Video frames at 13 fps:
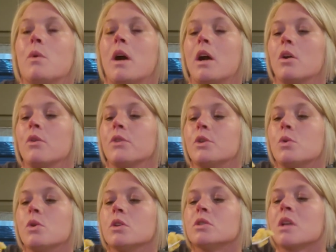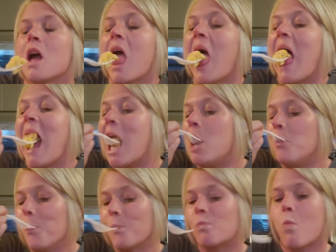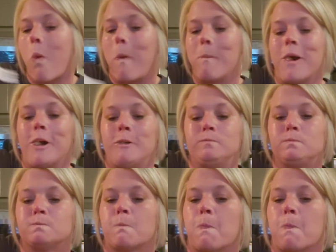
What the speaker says: wire on the doors. But